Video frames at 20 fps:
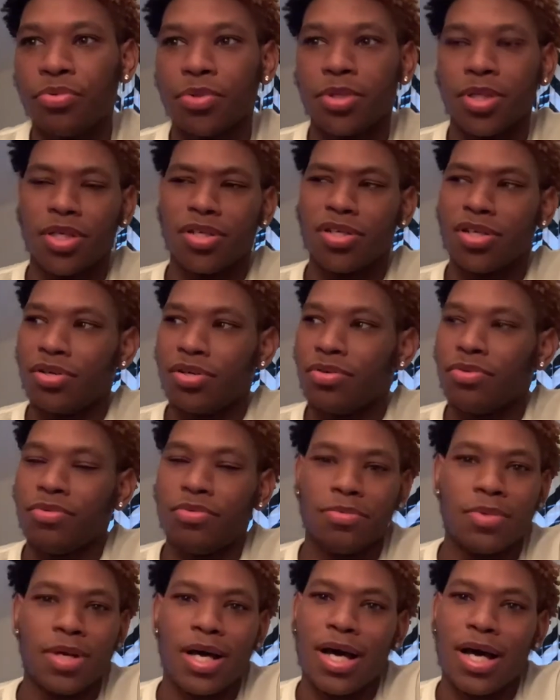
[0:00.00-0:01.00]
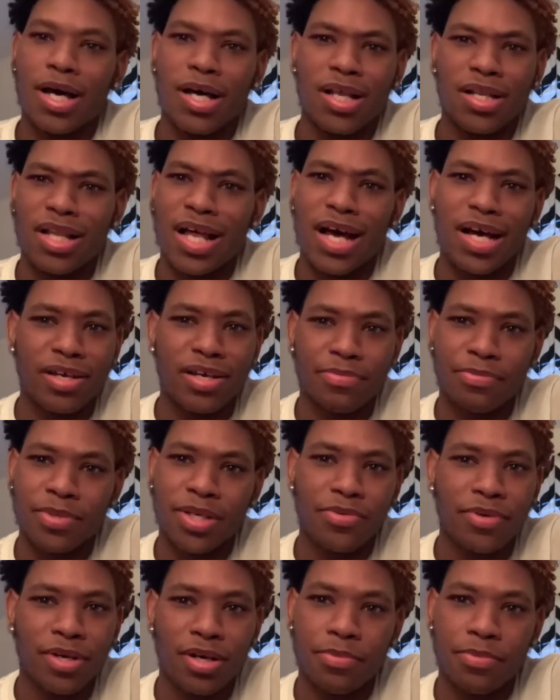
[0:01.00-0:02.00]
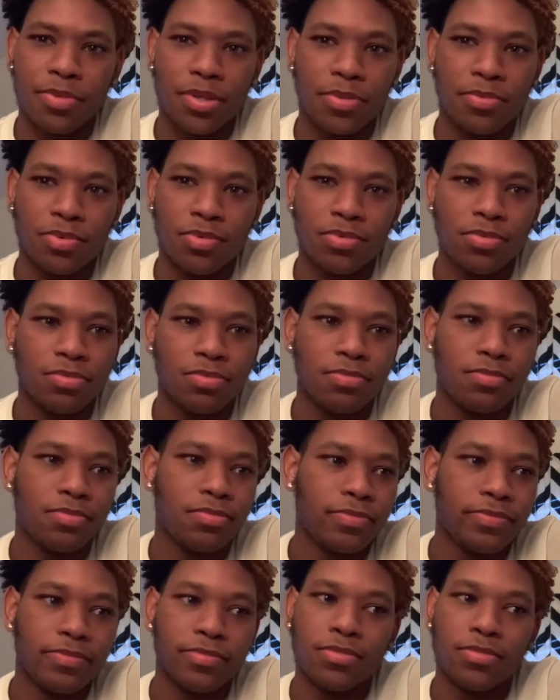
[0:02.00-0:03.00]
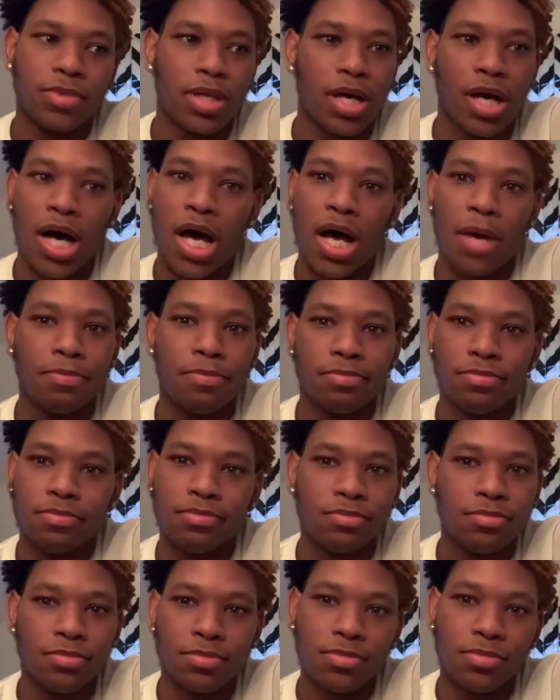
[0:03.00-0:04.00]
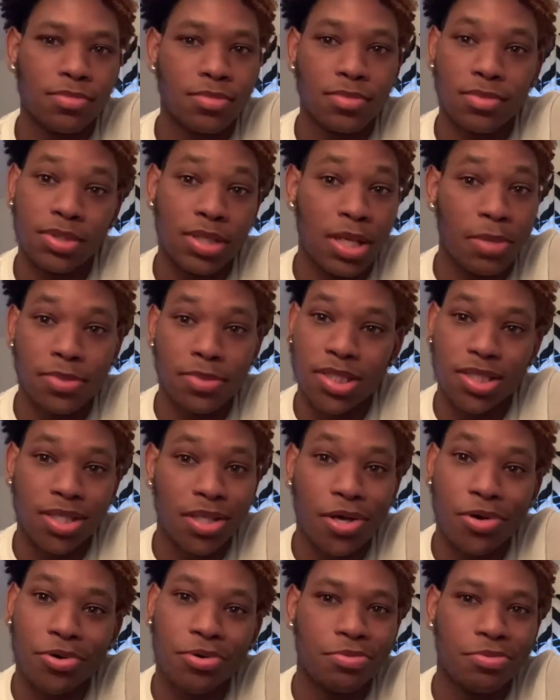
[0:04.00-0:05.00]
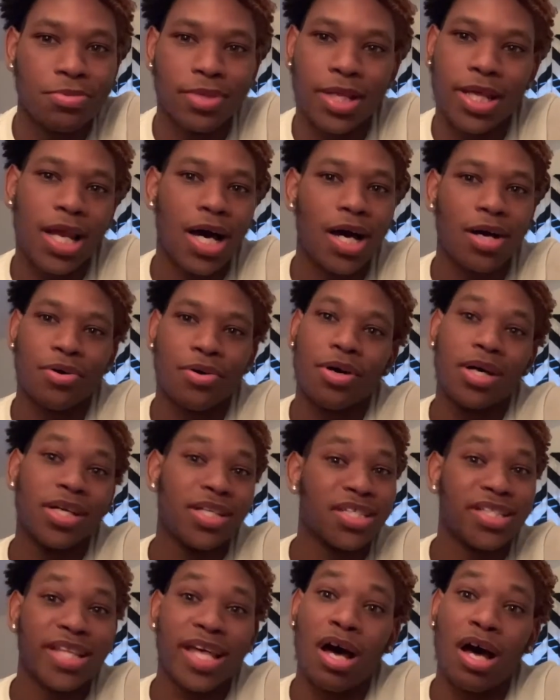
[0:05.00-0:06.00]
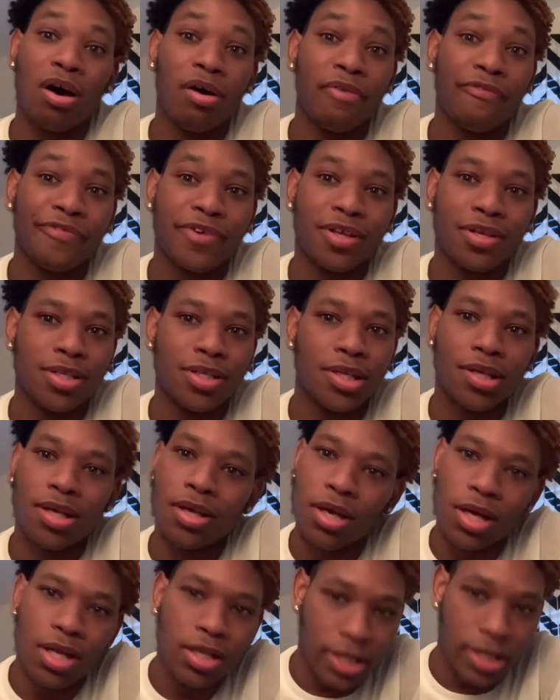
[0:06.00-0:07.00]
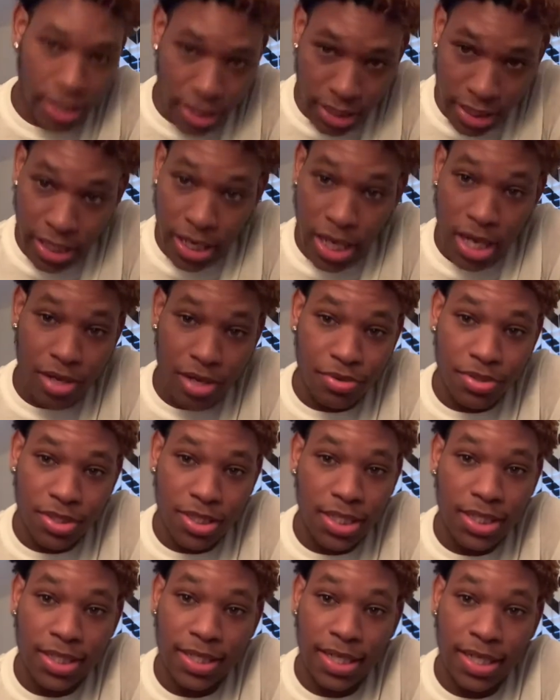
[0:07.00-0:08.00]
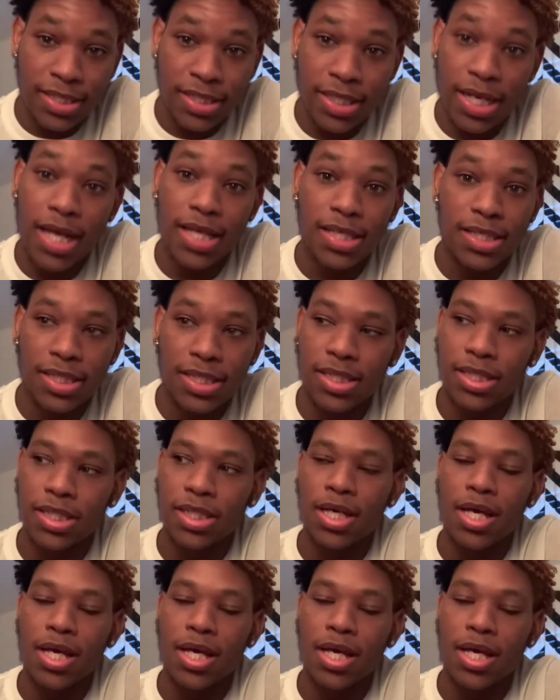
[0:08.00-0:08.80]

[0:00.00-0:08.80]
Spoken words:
You know, I could be around people. I'm just alone. They're not going to understand how I'm feeling. And they're not going to see the things that I see.